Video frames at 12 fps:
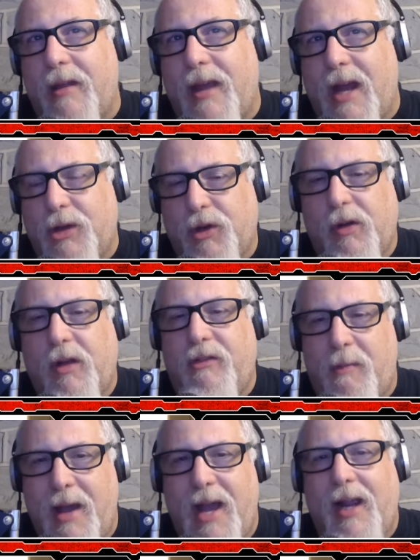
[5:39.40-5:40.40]
get that
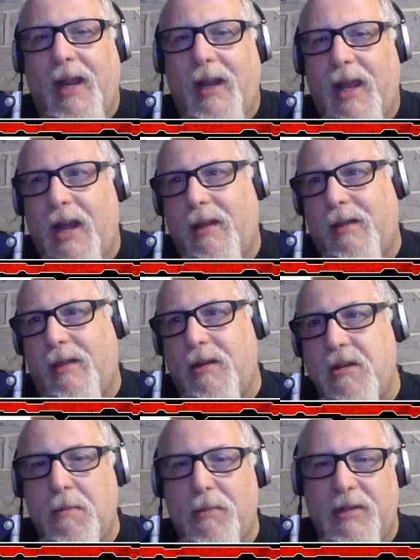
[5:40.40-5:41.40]
trust back and
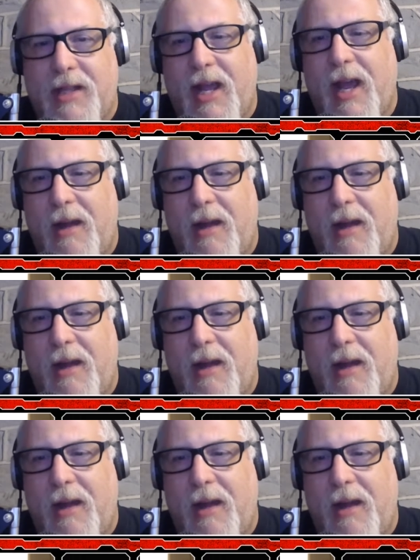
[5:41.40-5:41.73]
get the numbers